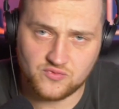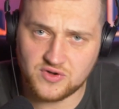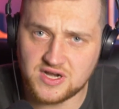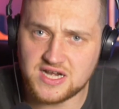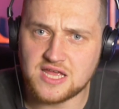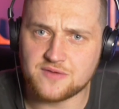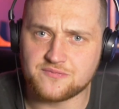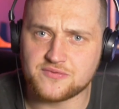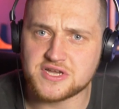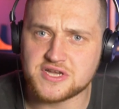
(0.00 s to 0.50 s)

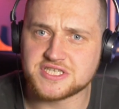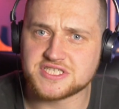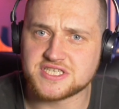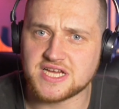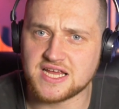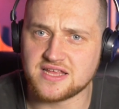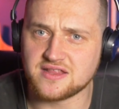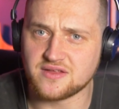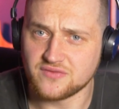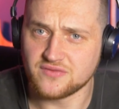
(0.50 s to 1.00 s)
Really
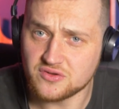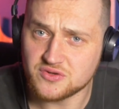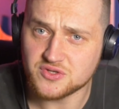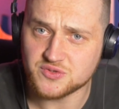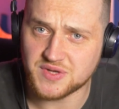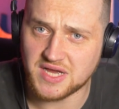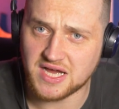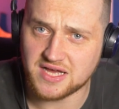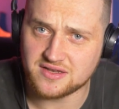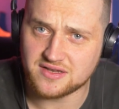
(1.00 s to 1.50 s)
appreciate the
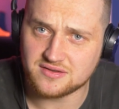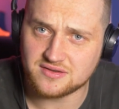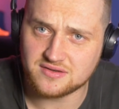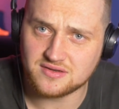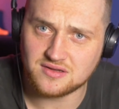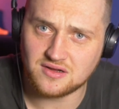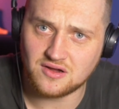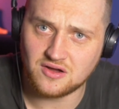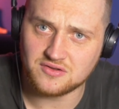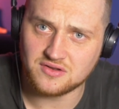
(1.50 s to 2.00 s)
views we had
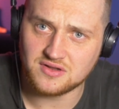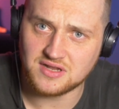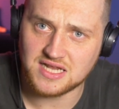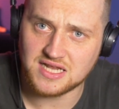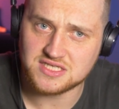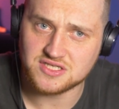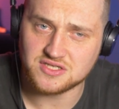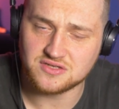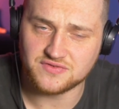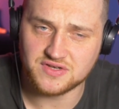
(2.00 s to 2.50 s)
on the
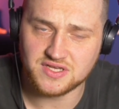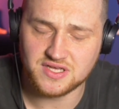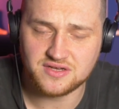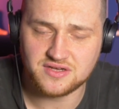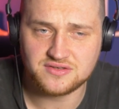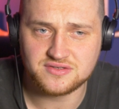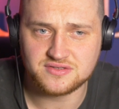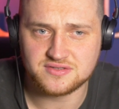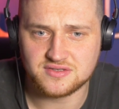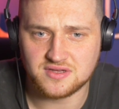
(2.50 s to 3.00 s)
last two
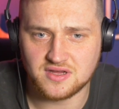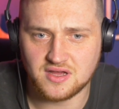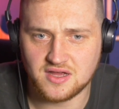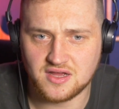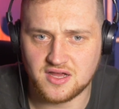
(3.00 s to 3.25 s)
videos.